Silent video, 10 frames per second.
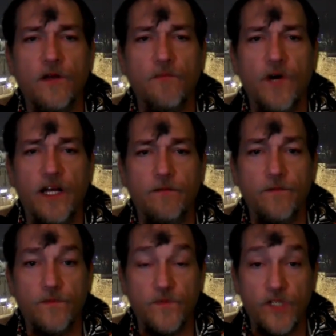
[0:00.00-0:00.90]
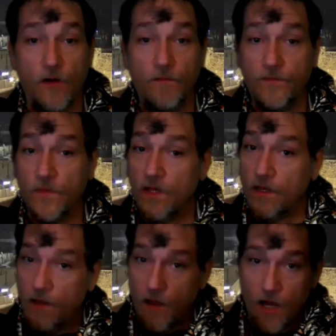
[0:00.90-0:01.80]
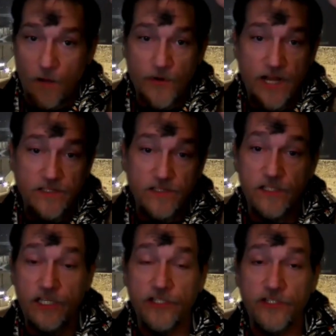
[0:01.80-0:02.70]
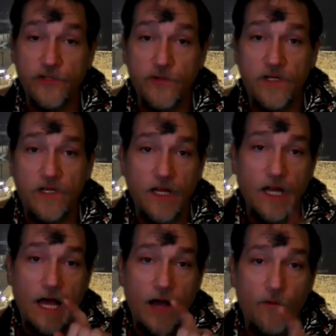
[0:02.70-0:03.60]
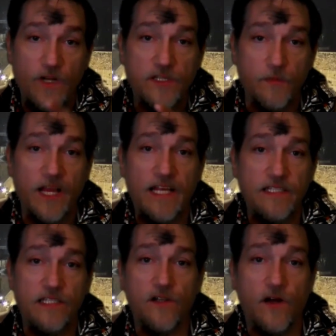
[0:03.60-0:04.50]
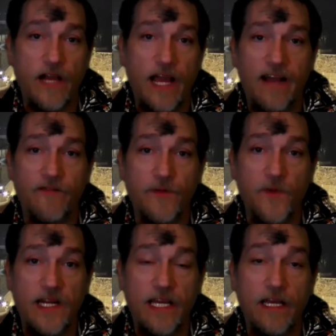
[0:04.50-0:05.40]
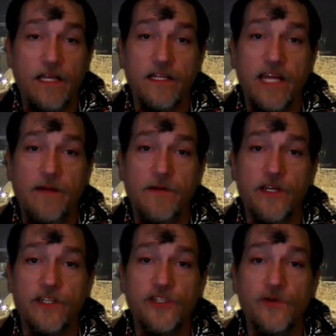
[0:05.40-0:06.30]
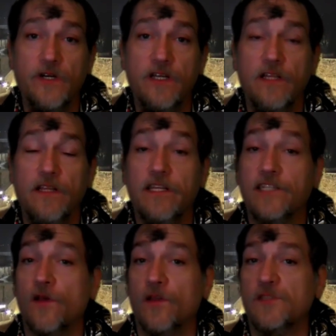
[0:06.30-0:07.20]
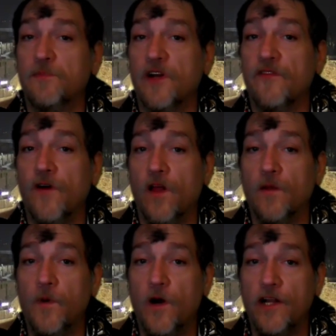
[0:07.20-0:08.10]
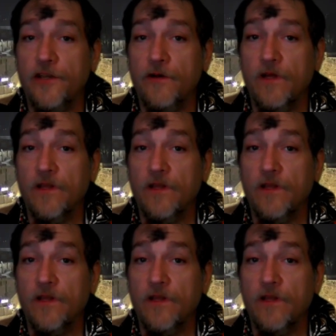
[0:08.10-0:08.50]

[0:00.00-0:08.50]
But so all praises of the Yeshua. I wish the blessings on everybody in the name of Yeshua, that his Holy Spirit fall upon you,